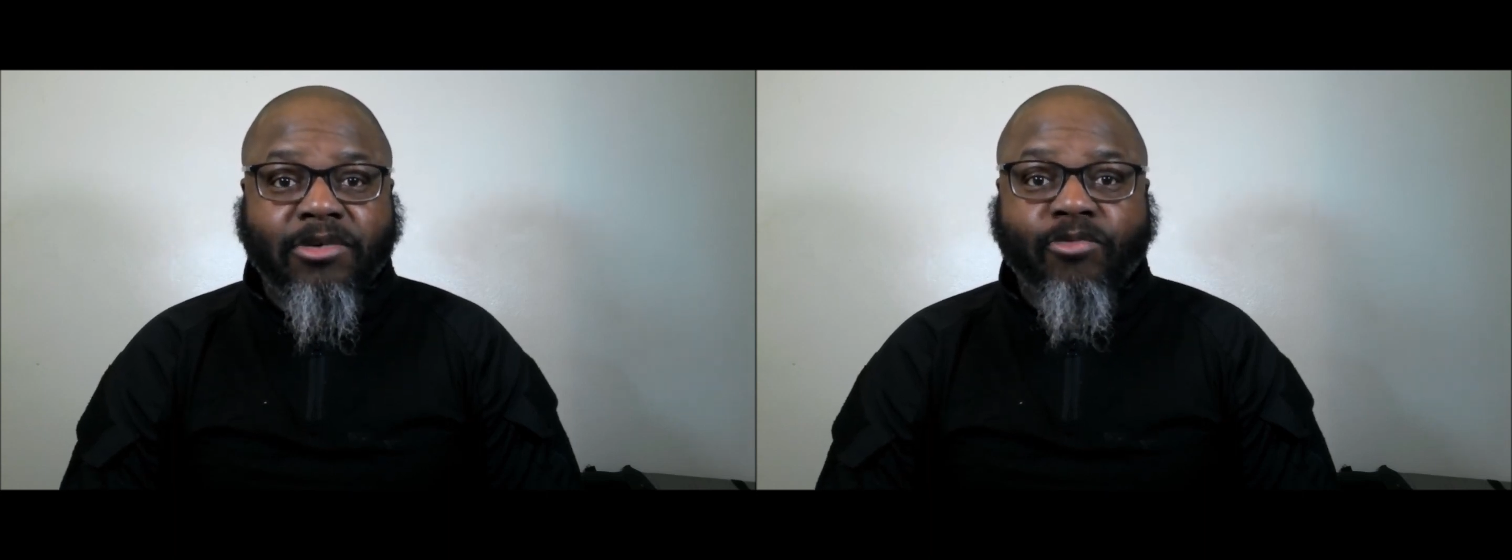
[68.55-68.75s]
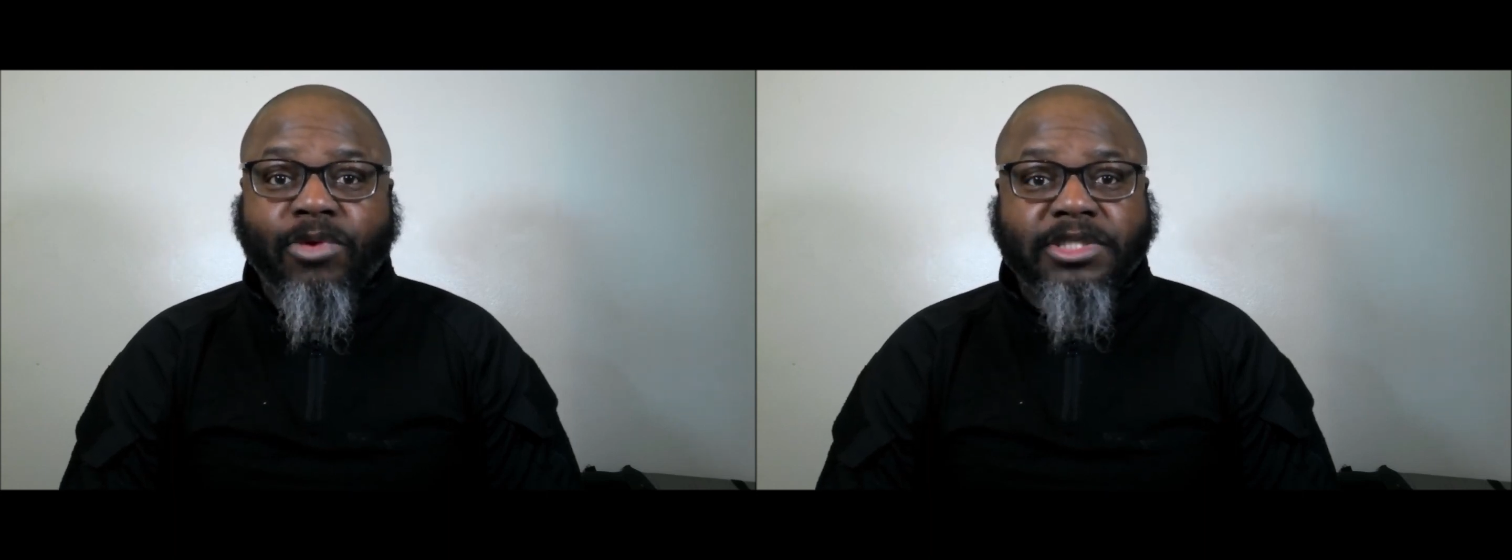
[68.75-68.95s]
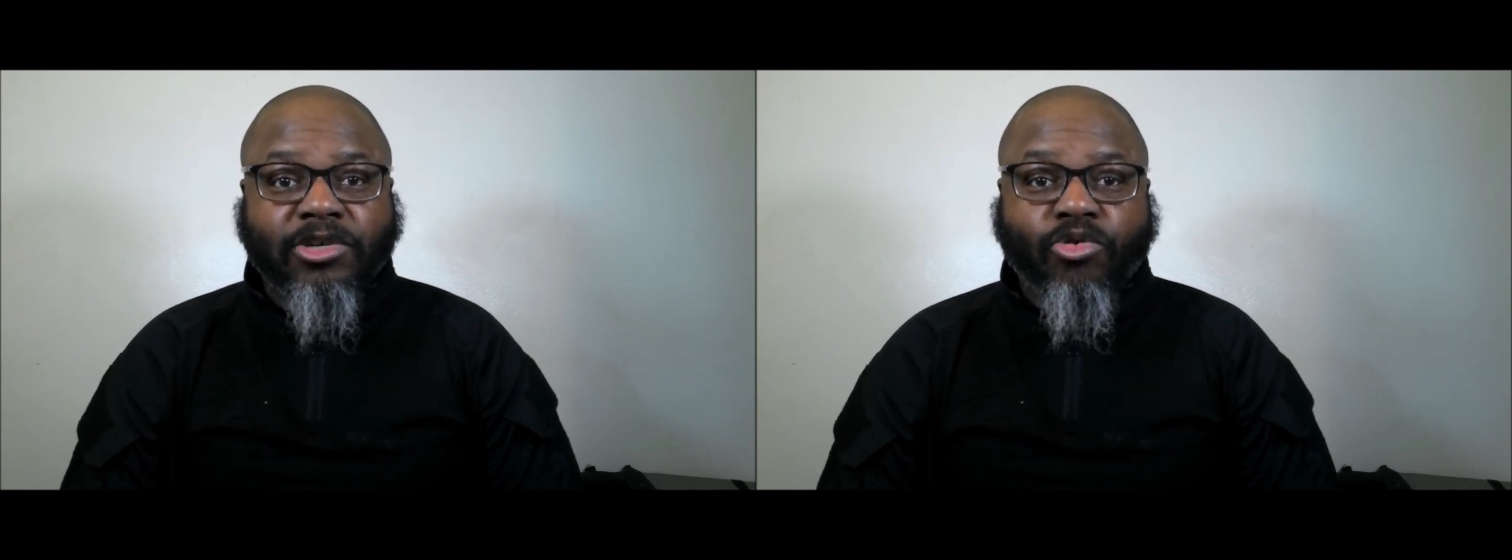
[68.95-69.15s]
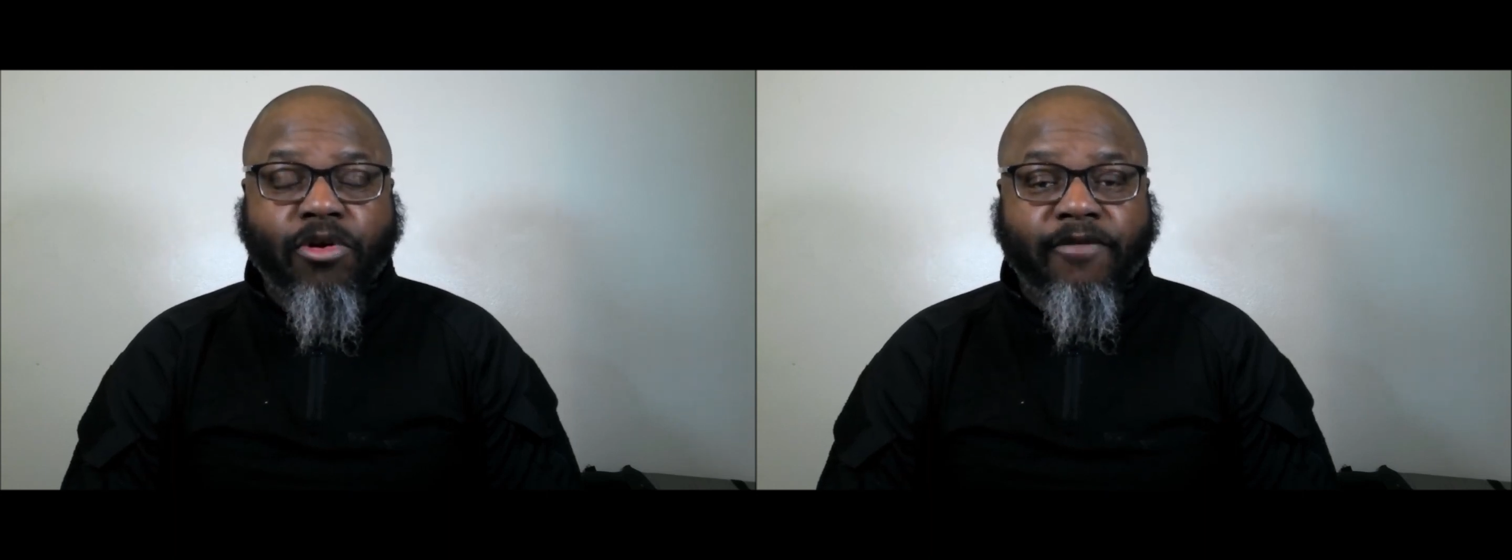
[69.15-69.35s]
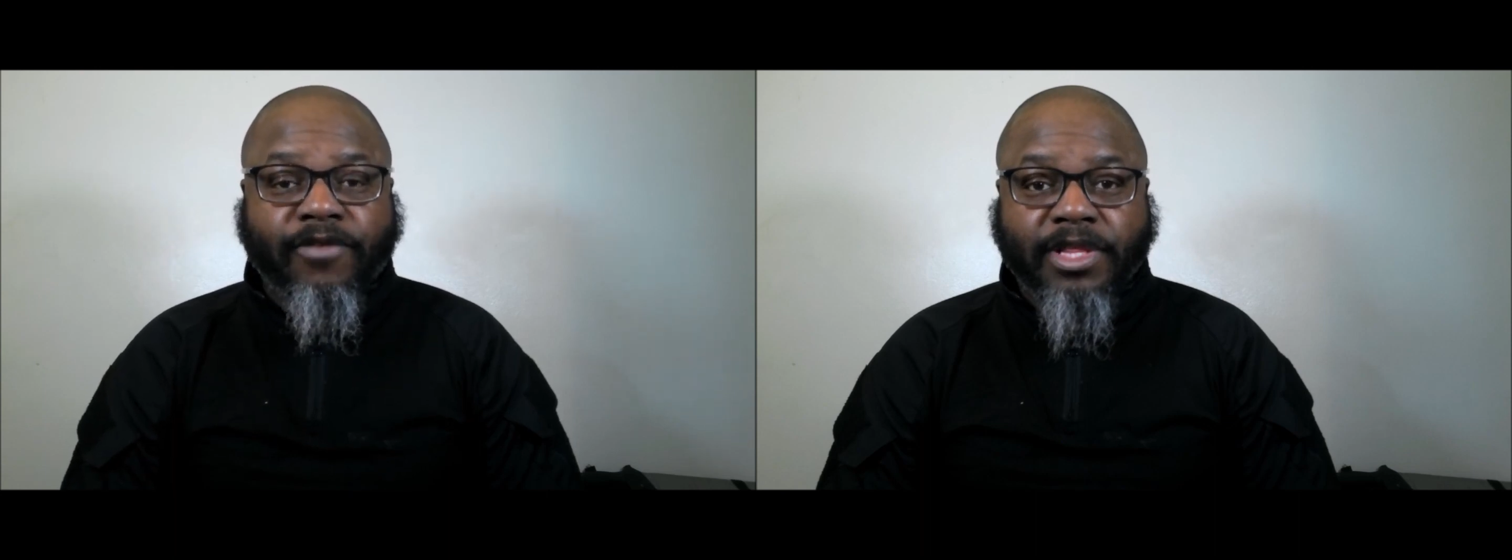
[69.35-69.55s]
wasn't
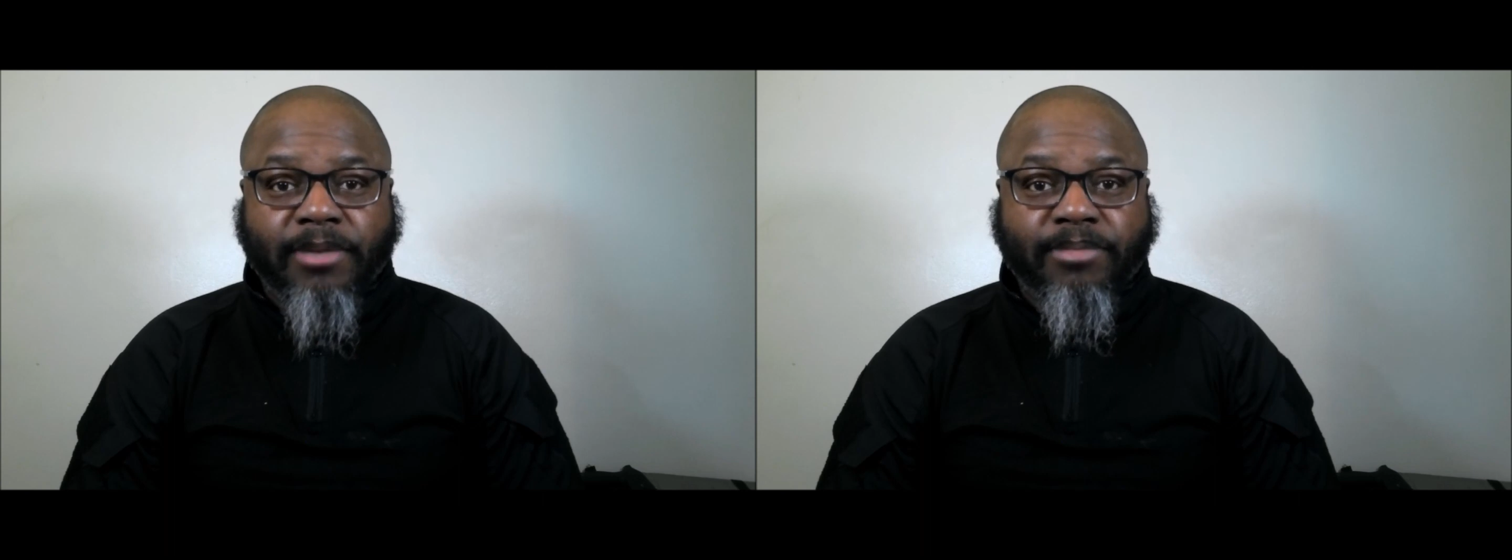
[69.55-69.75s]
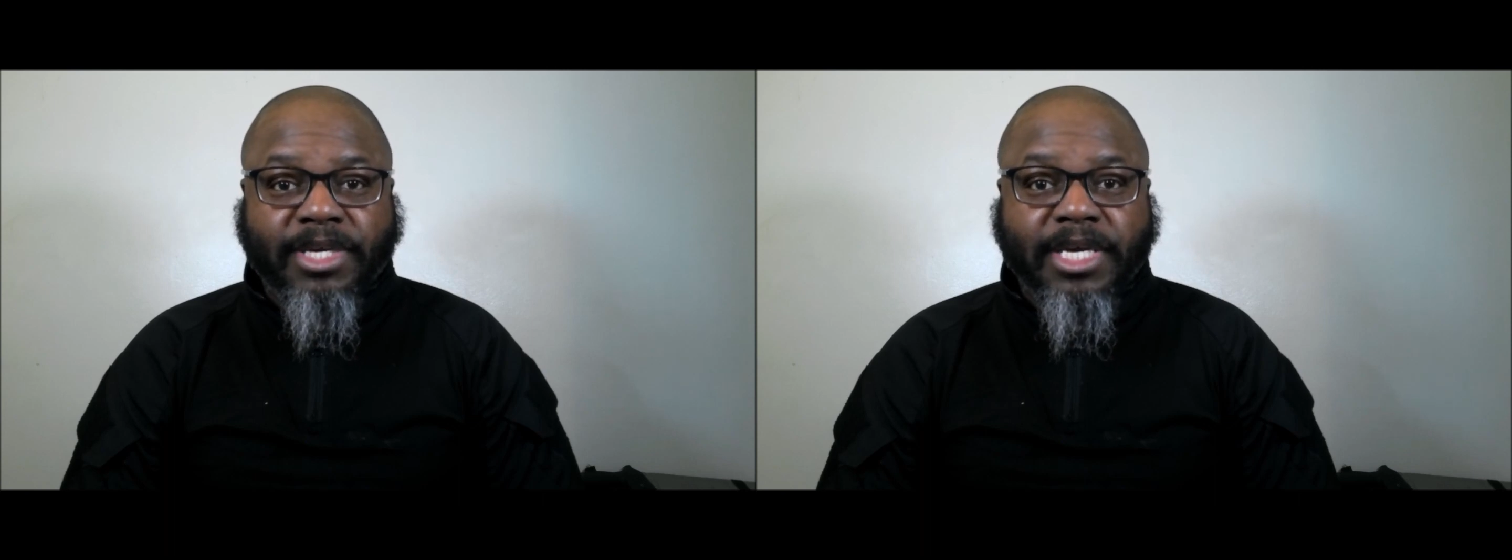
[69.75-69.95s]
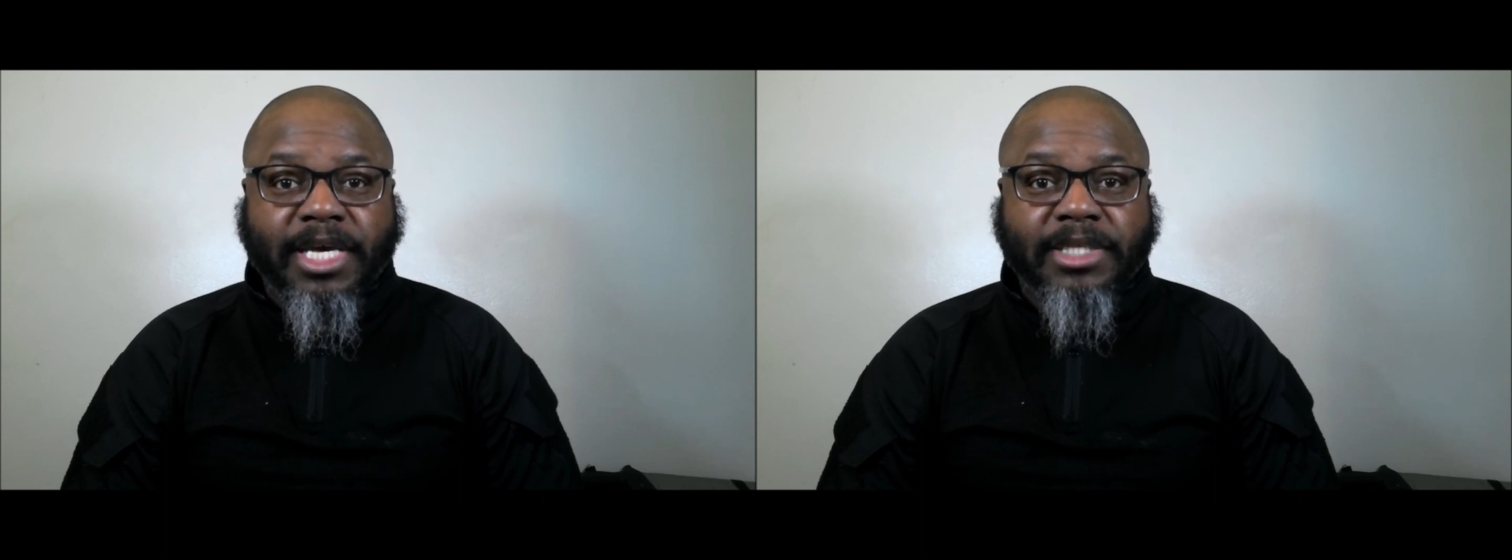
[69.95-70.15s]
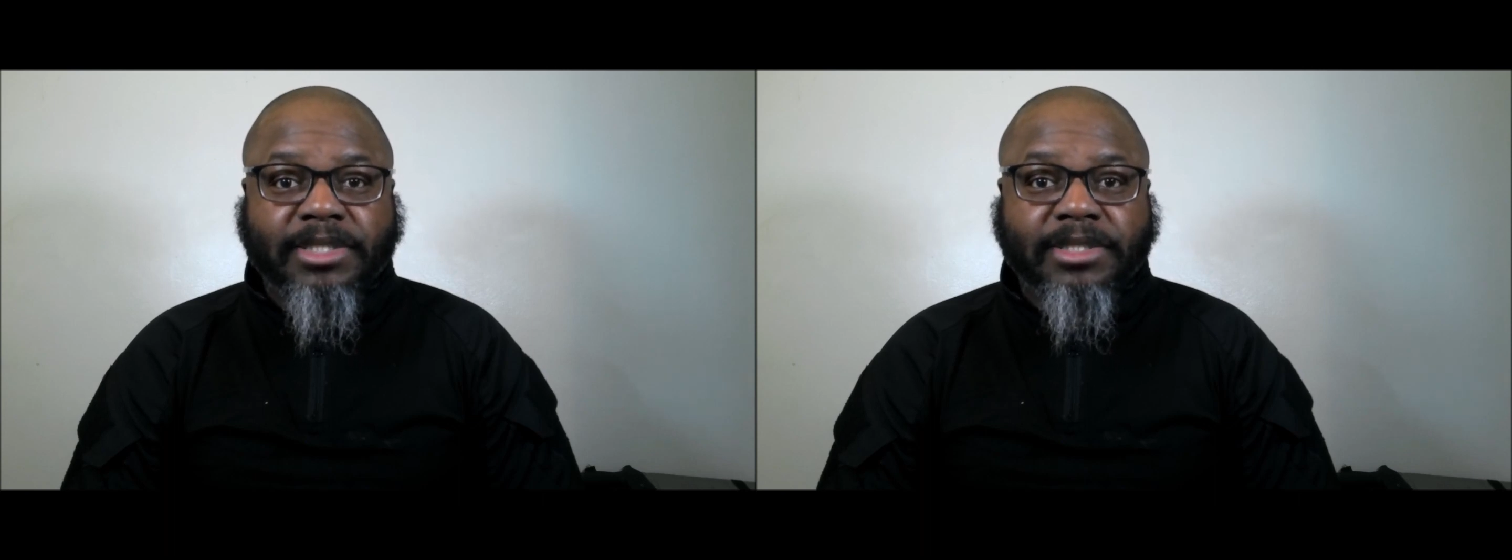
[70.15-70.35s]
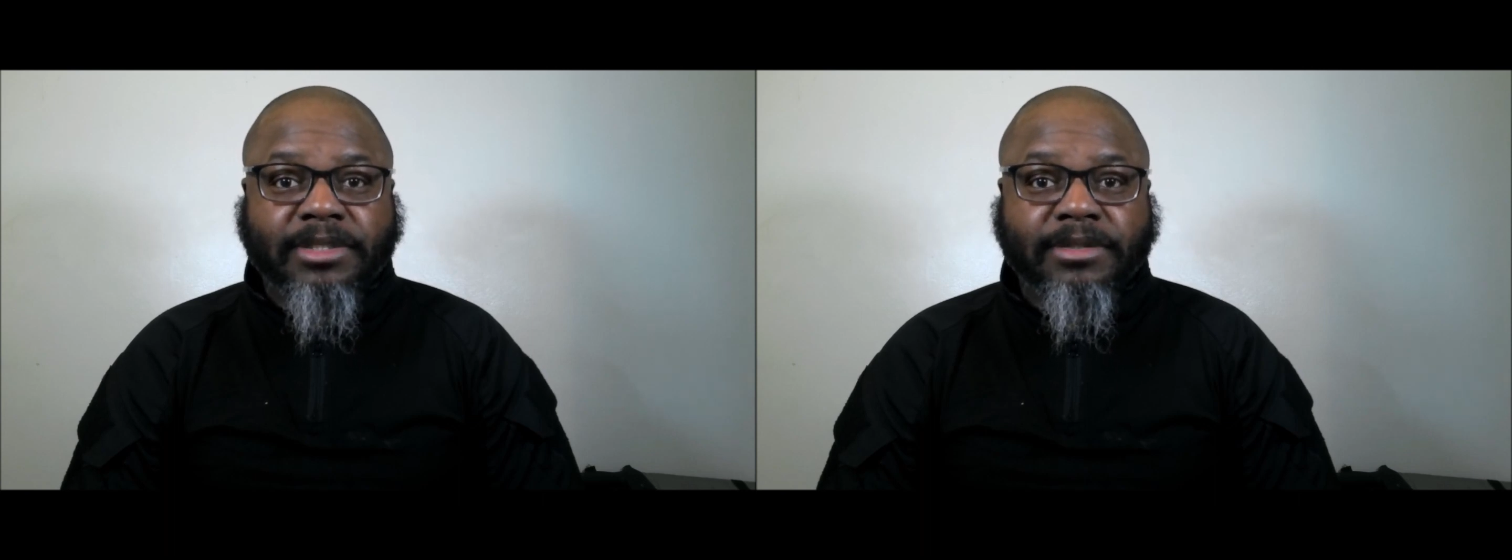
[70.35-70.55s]
going for their BS.